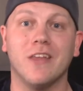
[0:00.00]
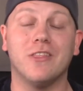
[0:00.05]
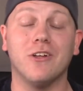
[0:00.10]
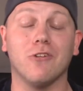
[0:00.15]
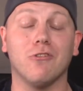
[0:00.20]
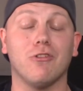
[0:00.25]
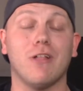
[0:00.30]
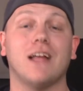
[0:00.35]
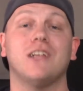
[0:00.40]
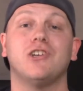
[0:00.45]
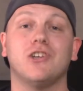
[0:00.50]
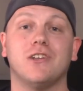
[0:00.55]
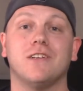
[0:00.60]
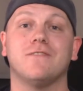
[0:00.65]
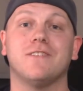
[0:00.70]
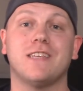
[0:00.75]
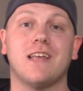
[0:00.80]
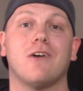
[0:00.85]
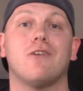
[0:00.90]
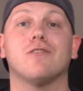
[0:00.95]
The Legend
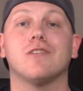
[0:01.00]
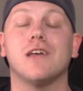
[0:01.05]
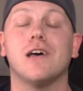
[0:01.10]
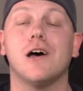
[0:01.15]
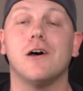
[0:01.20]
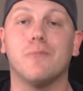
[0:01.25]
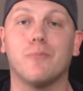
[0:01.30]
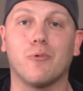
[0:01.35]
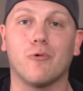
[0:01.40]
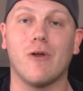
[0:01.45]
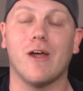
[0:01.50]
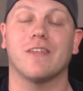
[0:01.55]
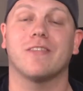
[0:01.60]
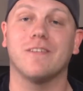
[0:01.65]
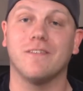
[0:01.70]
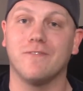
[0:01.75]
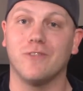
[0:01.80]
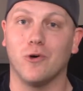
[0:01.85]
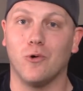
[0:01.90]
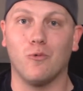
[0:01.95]
of Zelda
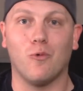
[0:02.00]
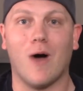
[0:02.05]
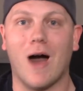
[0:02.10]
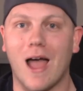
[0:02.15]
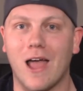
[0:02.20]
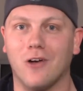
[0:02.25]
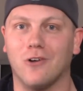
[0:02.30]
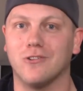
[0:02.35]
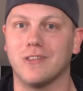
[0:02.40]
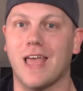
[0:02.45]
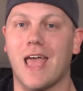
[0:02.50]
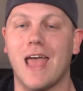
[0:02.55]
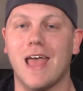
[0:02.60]
Breath of the Wild.